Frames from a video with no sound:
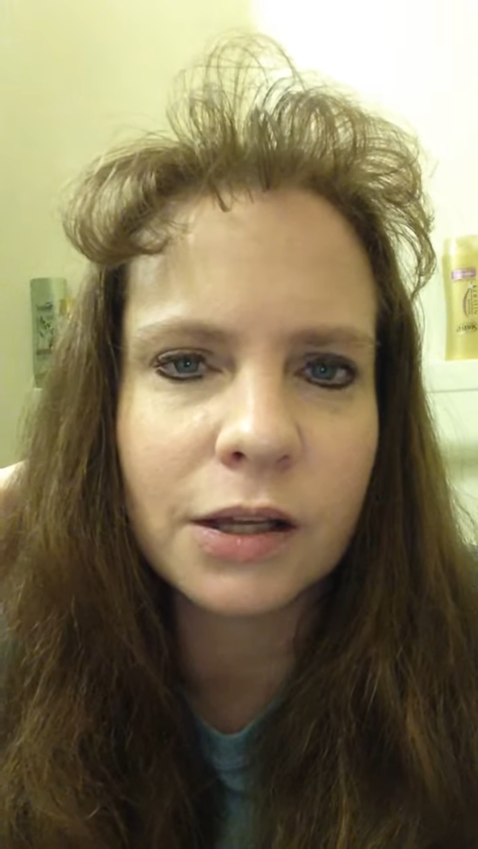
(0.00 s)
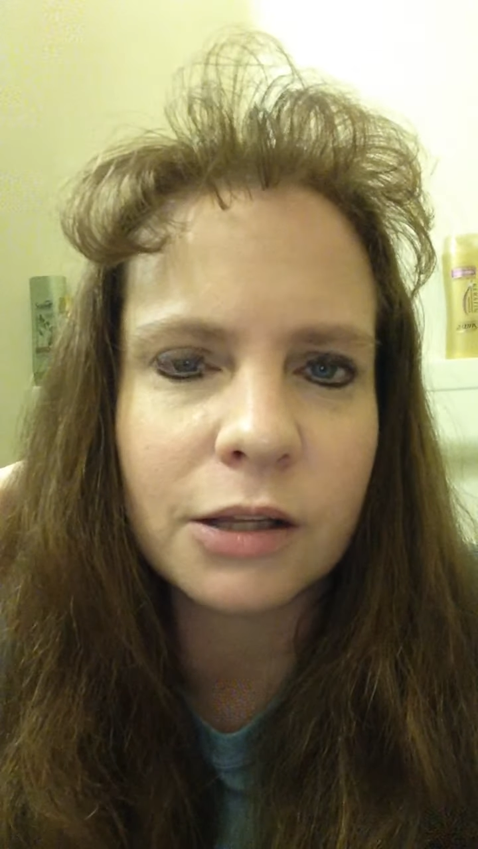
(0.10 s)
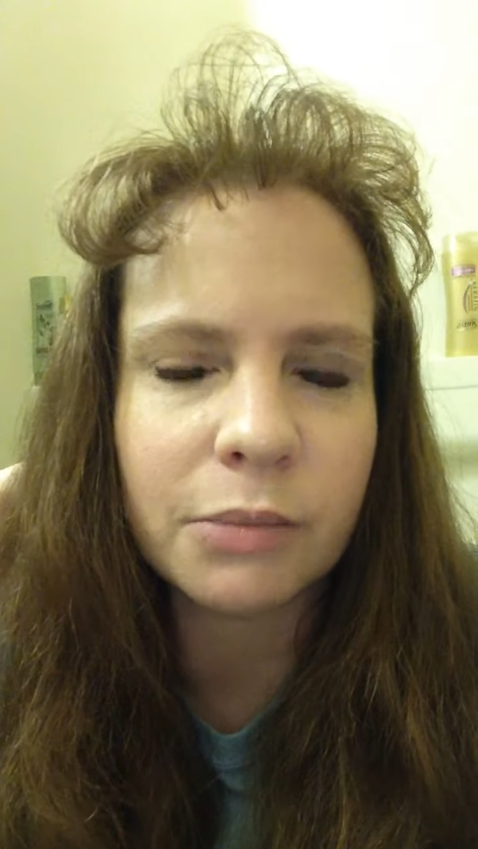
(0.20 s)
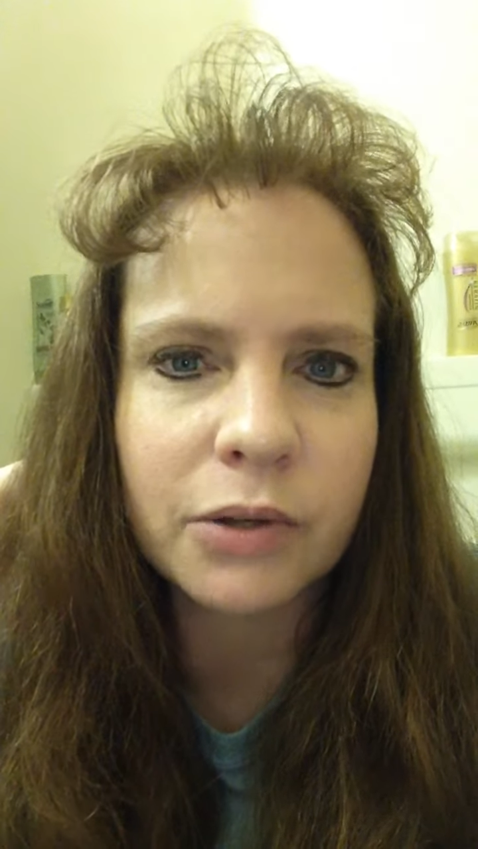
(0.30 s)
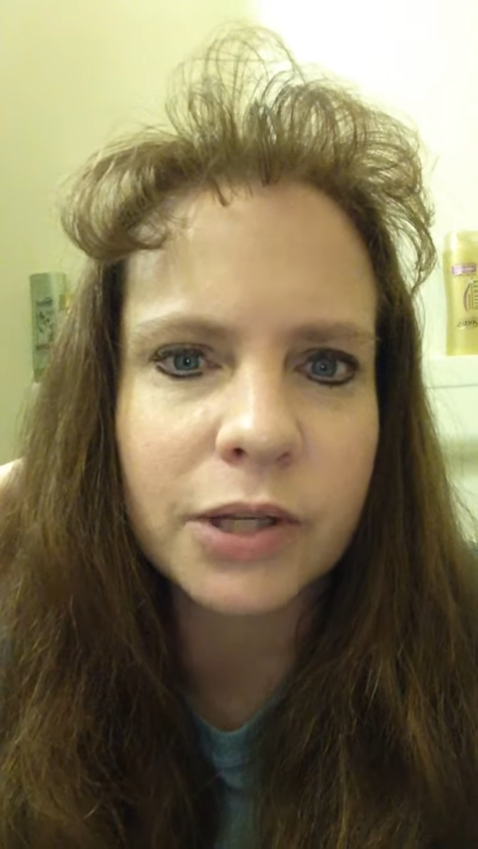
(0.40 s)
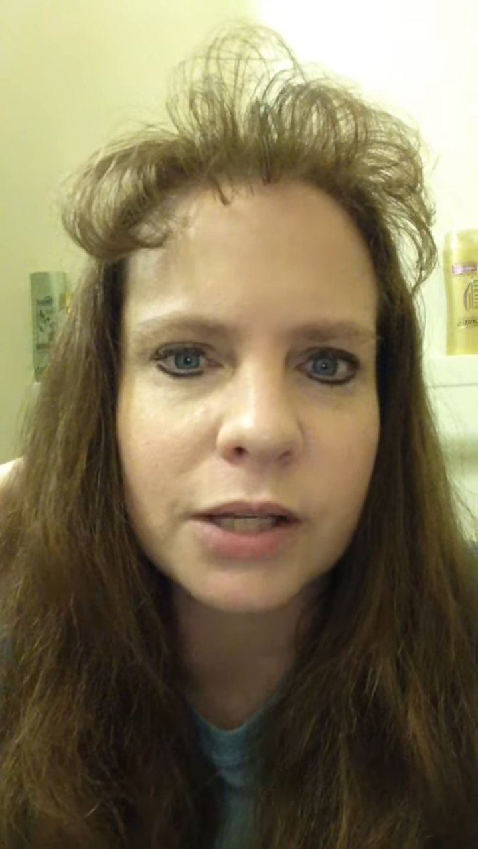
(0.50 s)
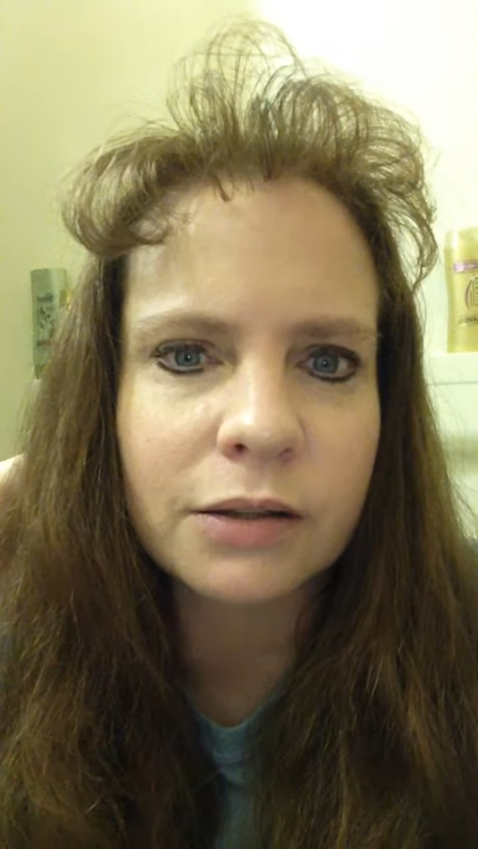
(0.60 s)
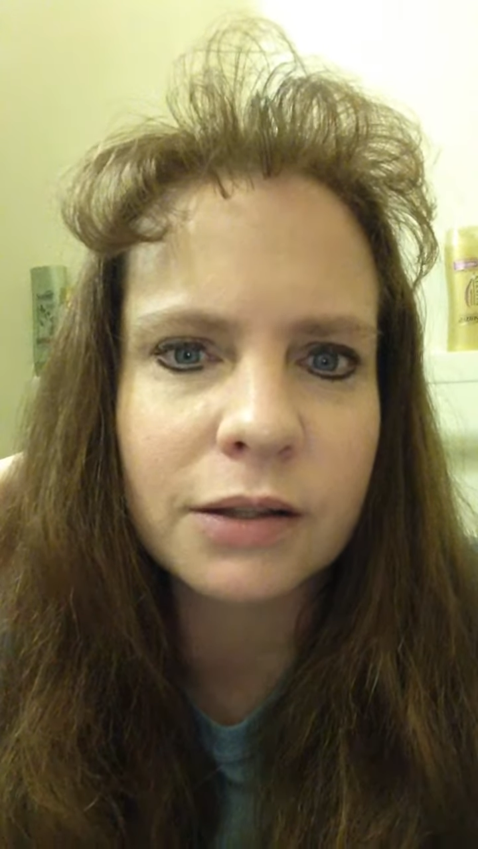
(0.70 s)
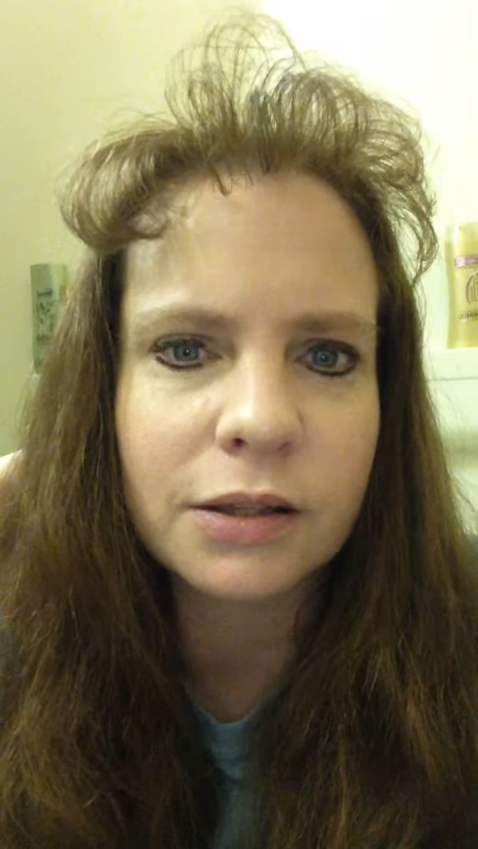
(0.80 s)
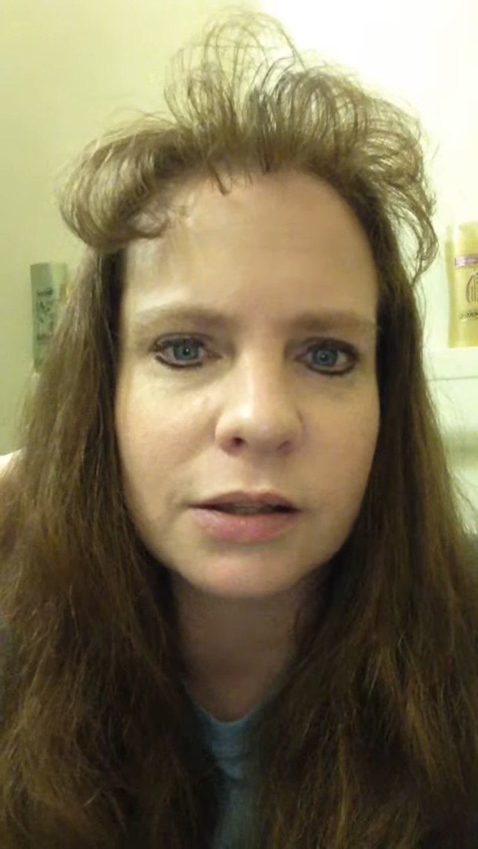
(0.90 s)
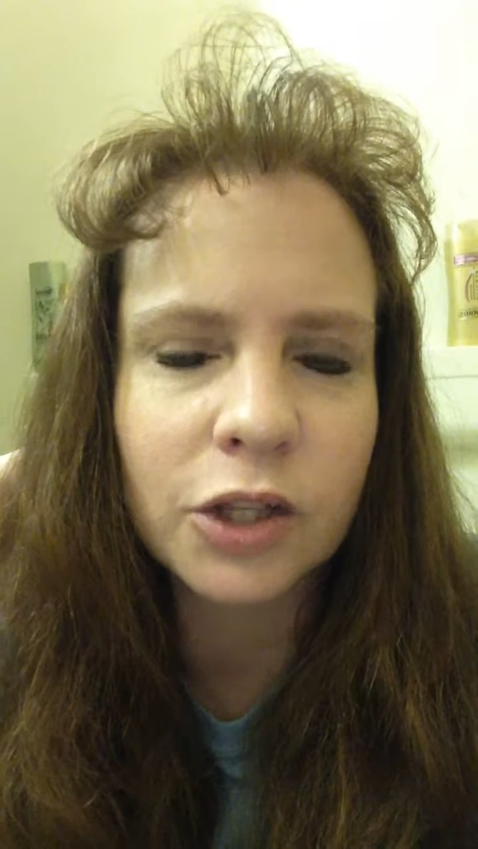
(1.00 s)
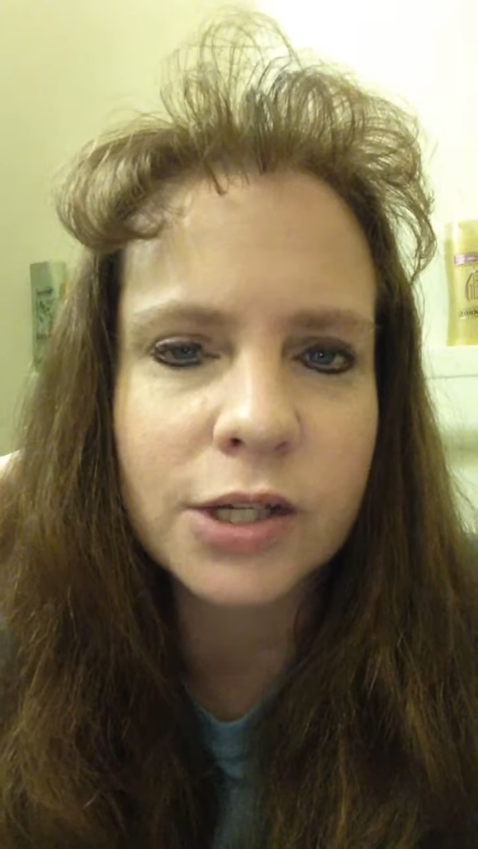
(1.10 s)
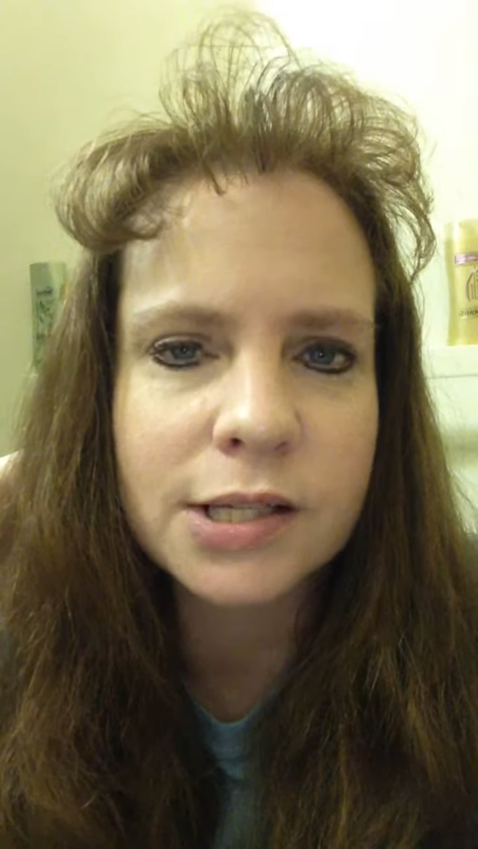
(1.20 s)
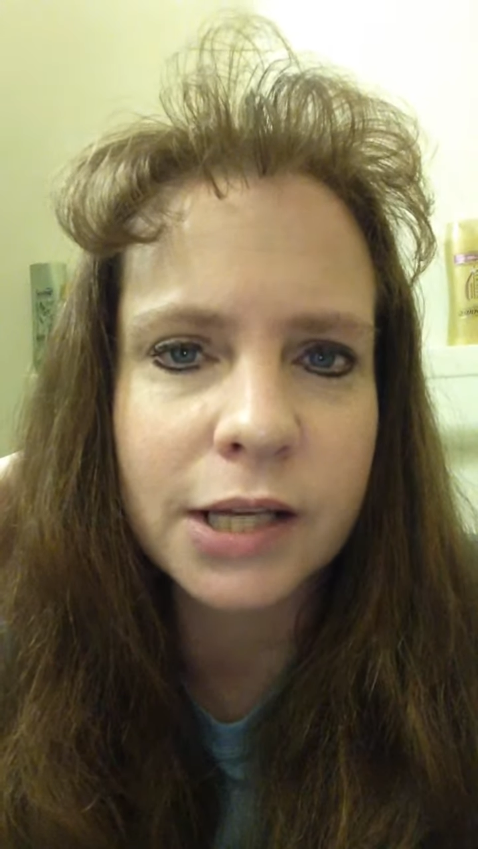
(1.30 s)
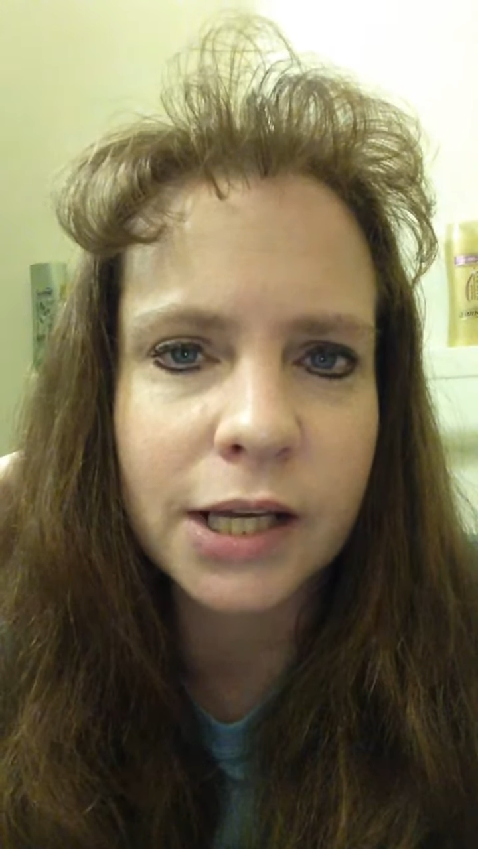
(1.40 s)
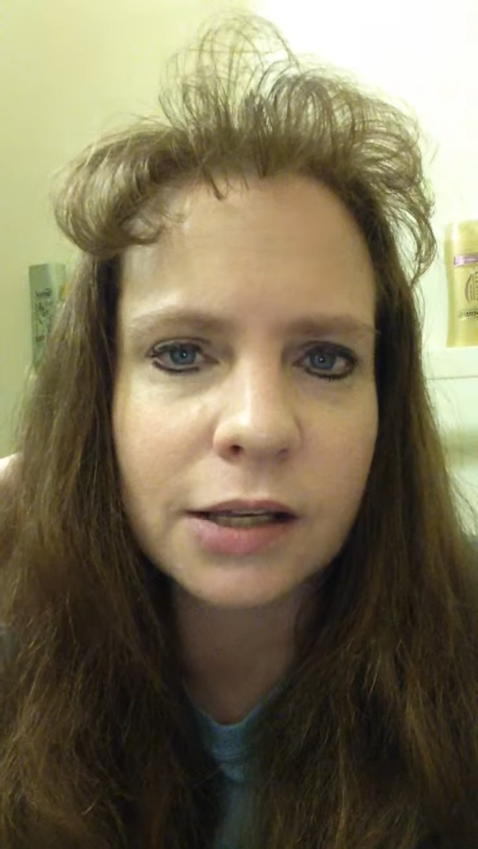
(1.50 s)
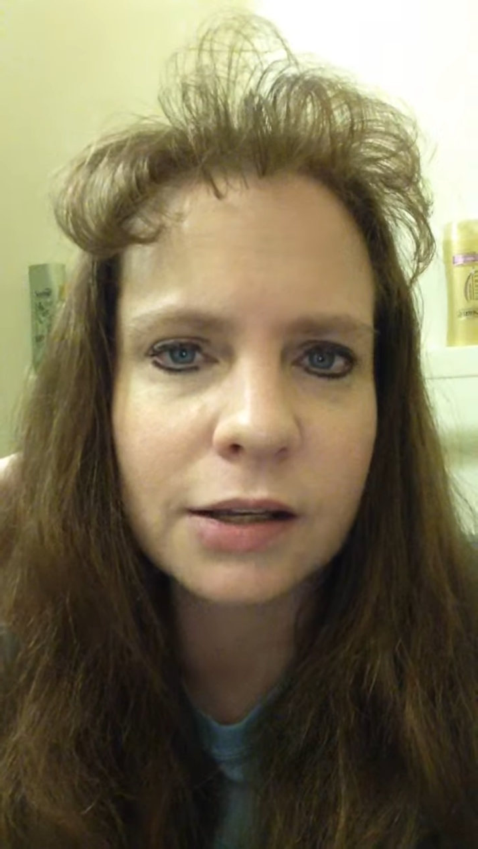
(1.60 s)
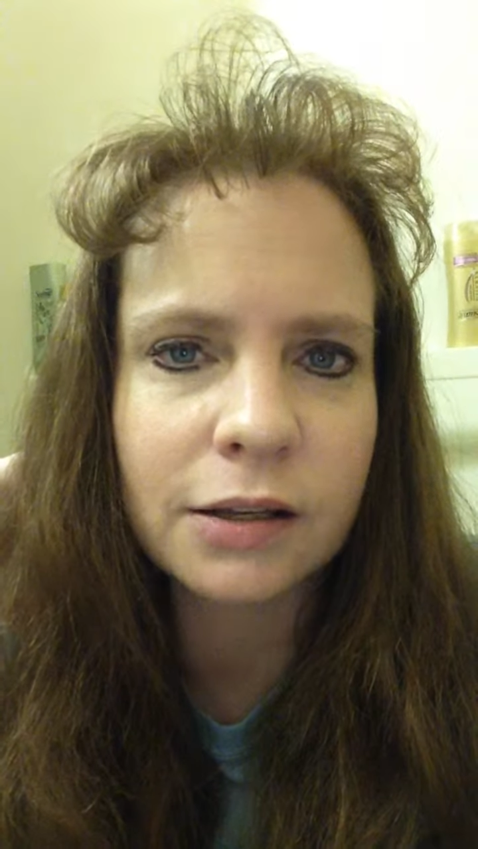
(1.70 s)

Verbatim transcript: the building looks like